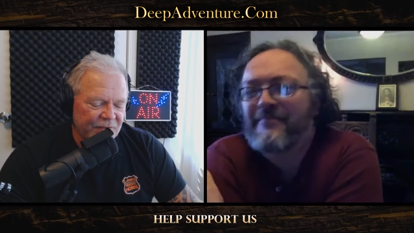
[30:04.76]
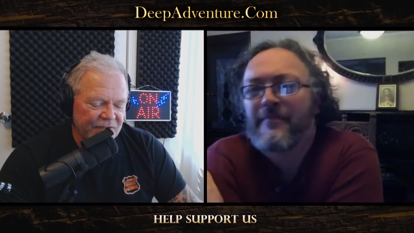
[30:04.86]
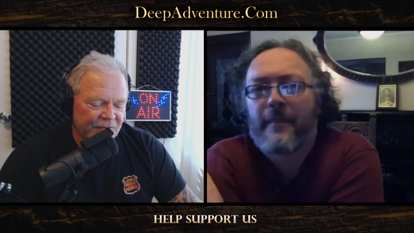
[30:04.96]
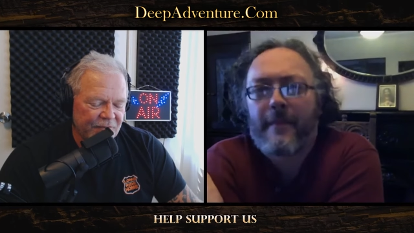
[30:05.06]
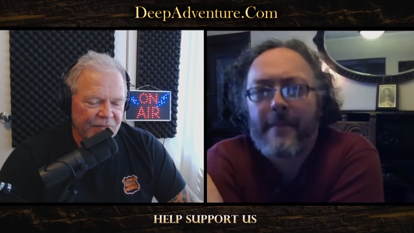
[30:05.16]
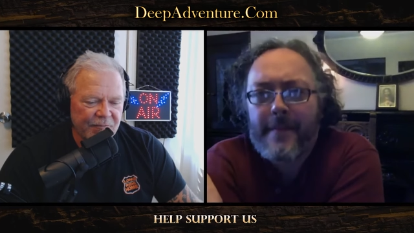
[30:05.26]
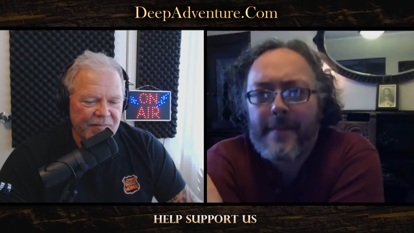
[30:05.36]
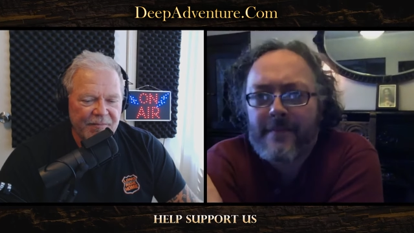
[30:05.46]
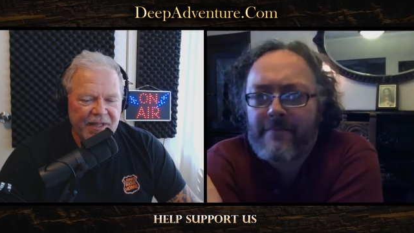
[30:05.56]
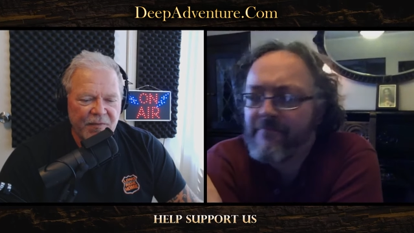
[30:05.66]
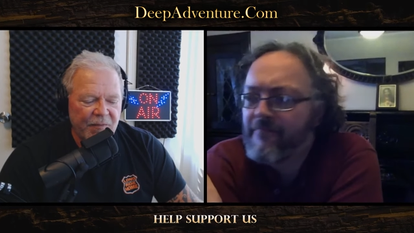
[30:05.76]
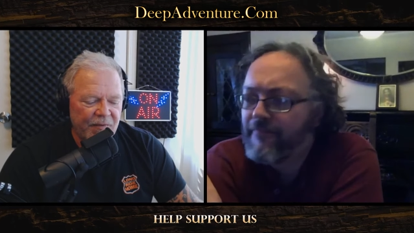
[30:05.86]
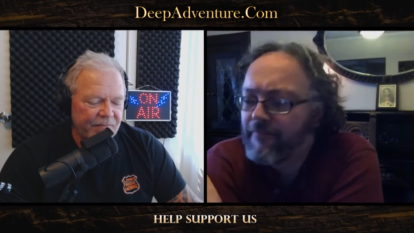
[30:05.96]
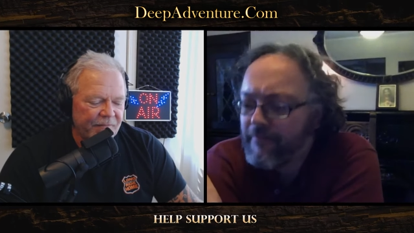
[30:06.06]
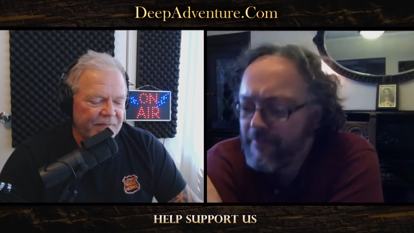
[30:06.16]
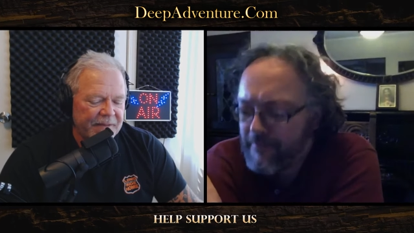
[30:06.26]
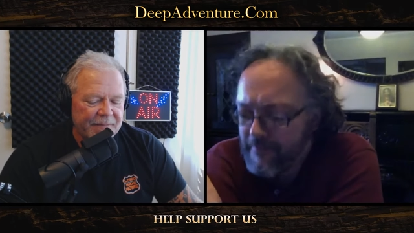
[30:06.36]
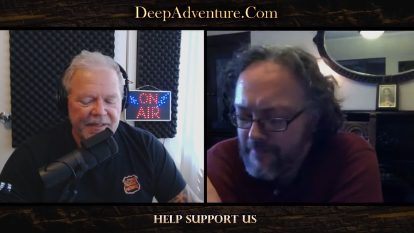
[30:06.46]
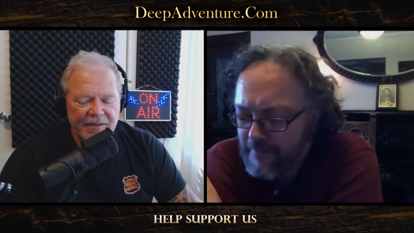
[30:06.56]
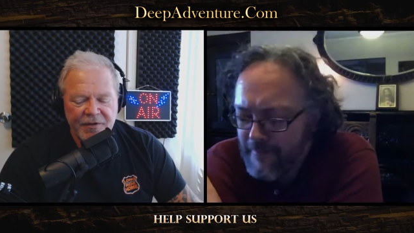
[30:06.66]
Speaker 1: What, by the way, when when
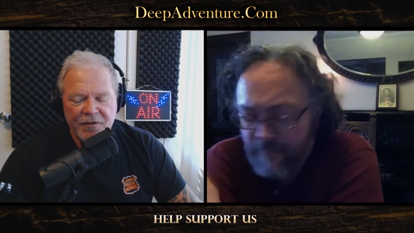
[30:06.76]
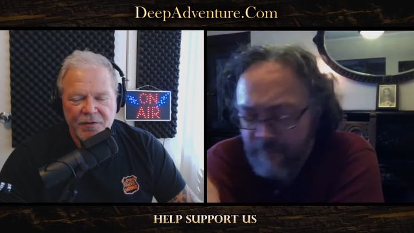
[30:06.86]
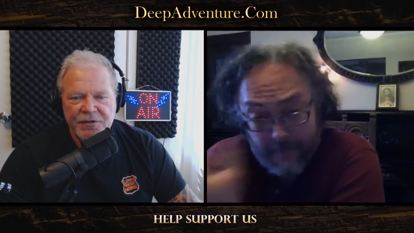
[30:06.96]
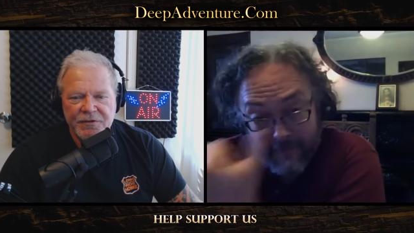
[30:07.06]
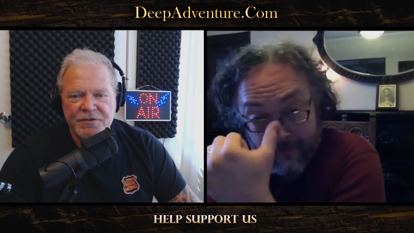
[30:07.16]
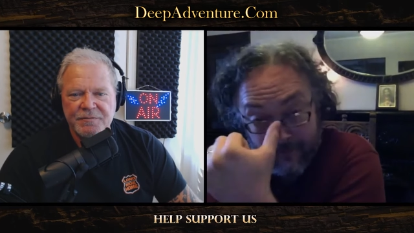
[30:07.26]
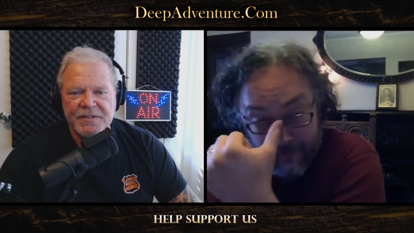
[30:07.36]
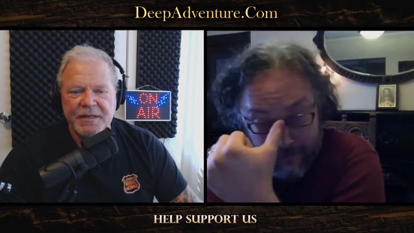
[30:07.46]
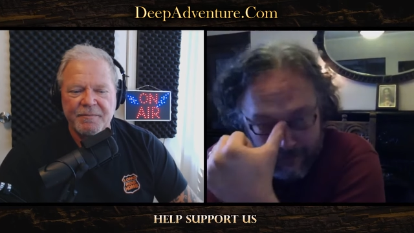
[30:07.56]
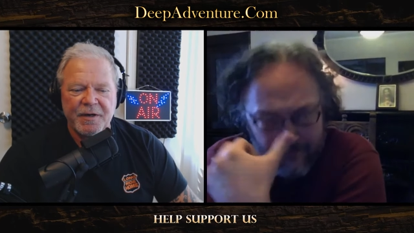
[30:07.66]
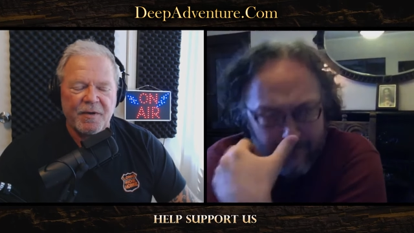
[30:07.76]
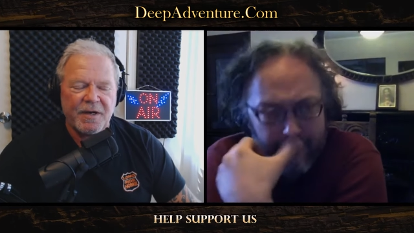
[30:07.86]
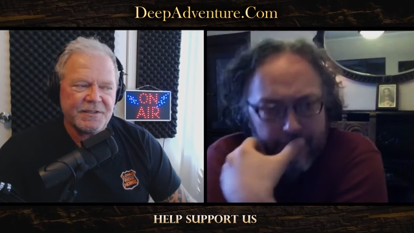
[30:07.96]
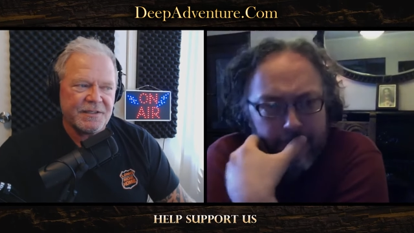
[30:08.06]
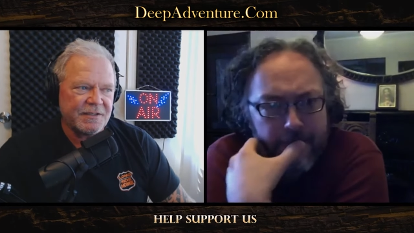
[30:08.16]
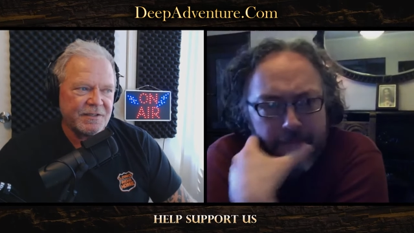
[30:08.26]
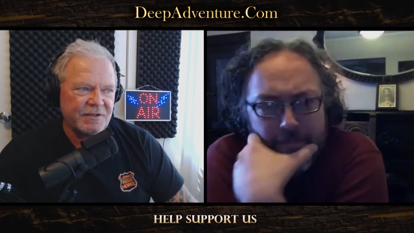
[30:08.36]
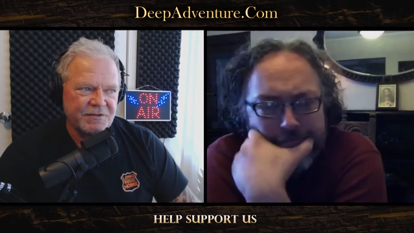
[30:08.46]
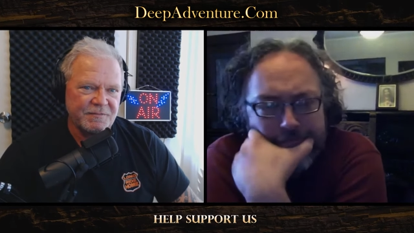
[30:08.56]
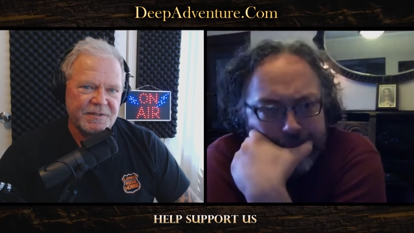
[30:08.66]
people go go to our YouTube site, Bear Woznick
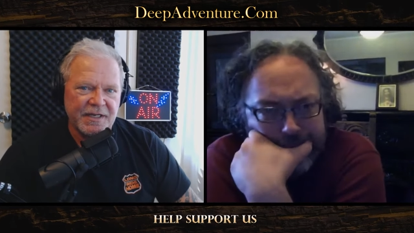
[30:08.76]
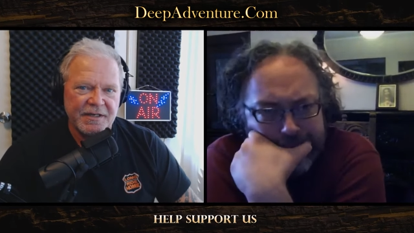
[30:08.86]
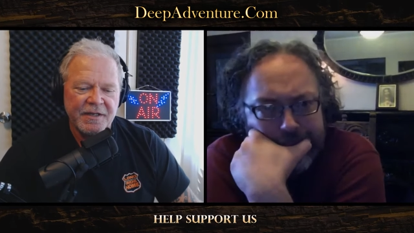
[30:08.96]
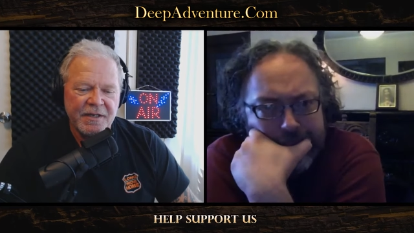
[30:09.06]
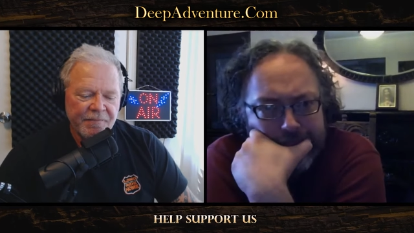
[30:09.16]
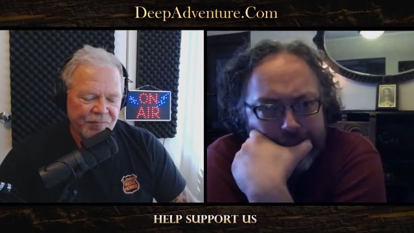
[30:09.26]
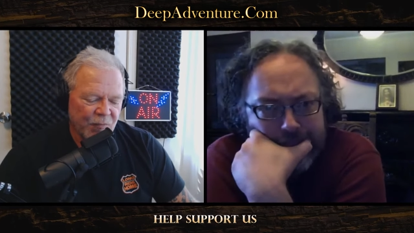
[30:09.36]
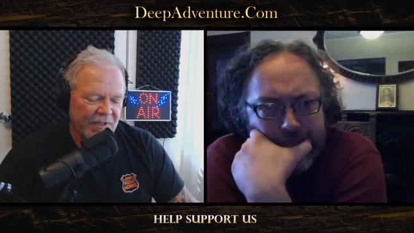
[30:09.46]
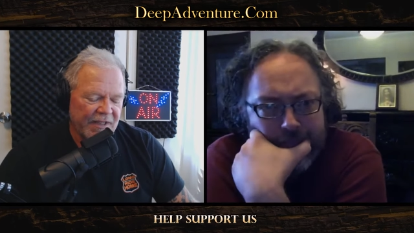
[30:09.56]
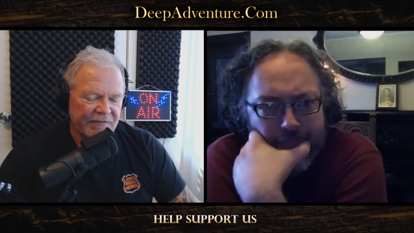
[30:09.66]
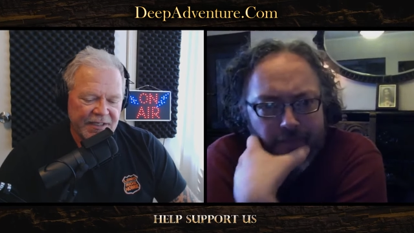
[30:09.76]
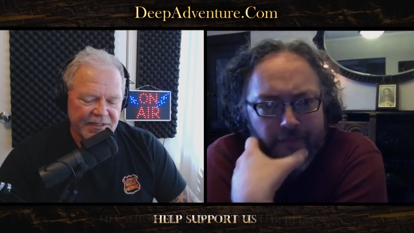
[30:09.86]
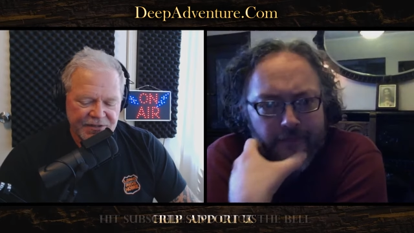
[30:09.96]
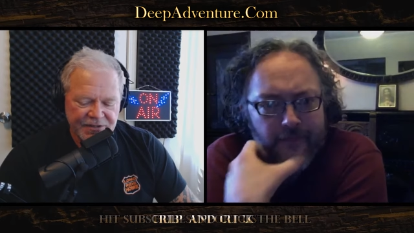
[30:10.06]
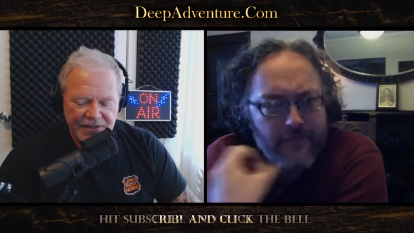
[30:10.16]
YouTube site, we'll have links